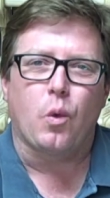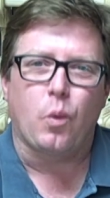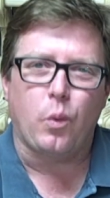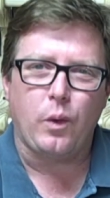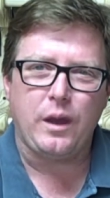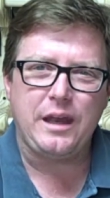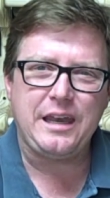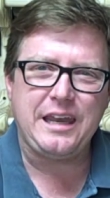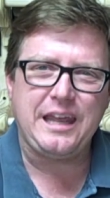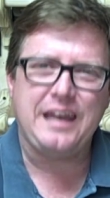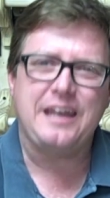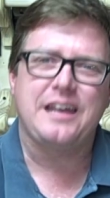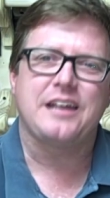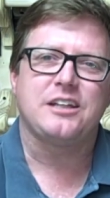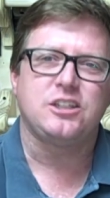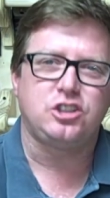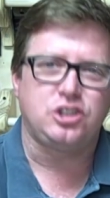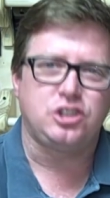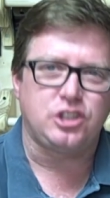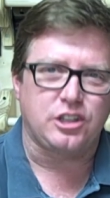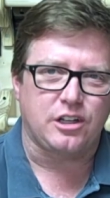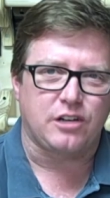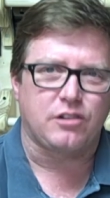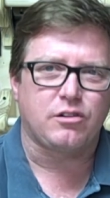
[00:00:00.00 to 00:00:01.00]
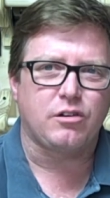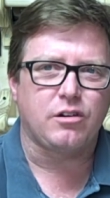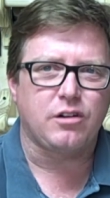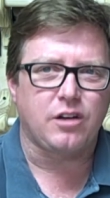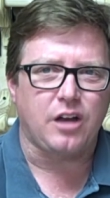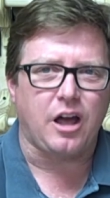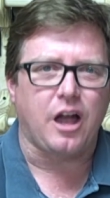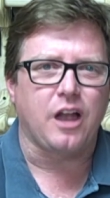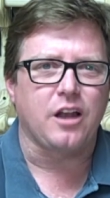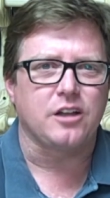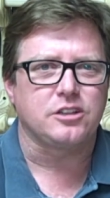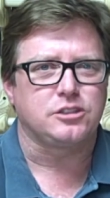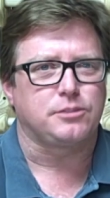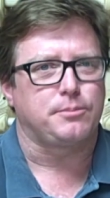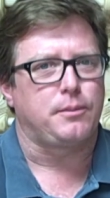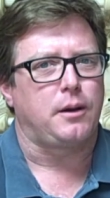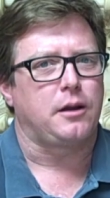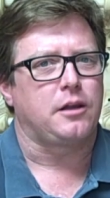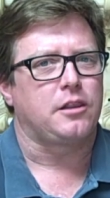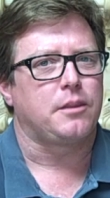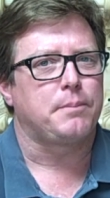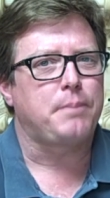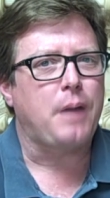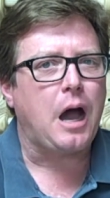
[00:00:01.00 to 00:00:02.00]
we need a general knowledge
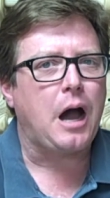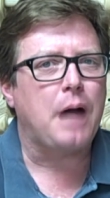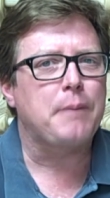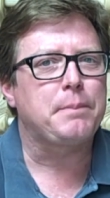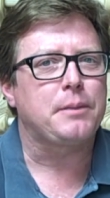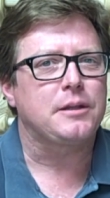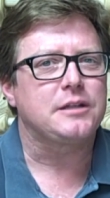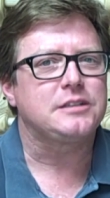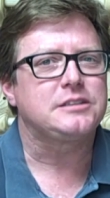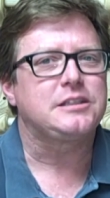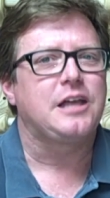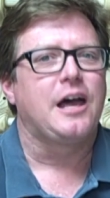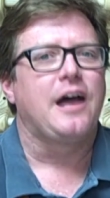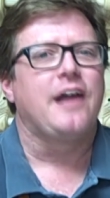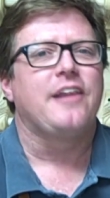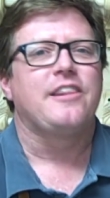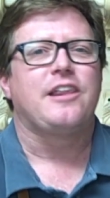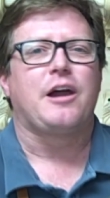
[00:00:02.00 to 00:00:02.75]
among the populace